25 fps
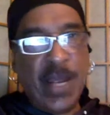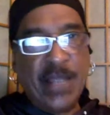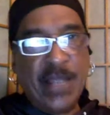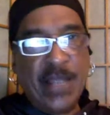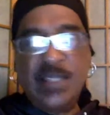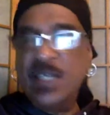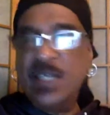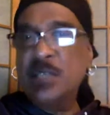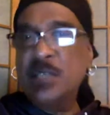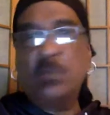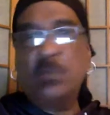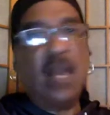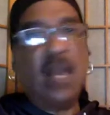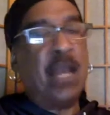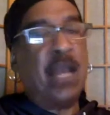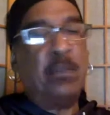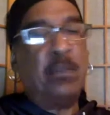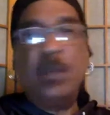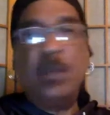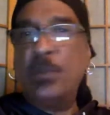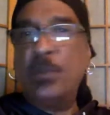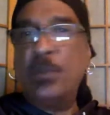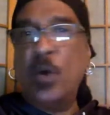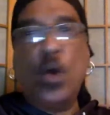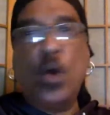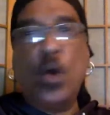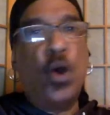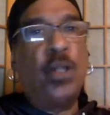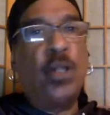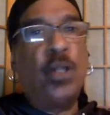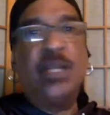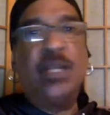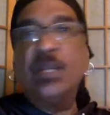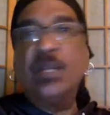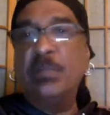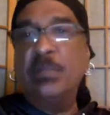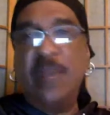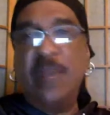There's Black people all in the
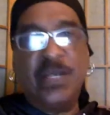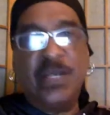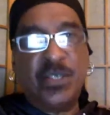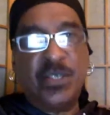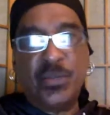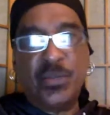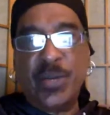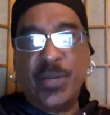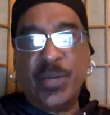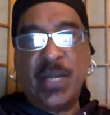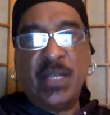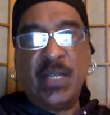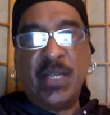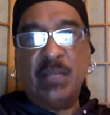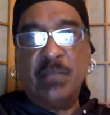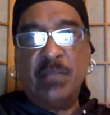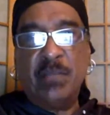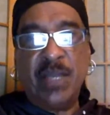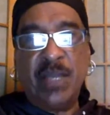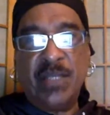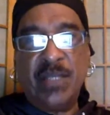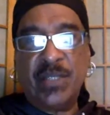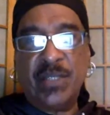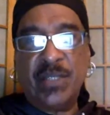Mediterranean basin.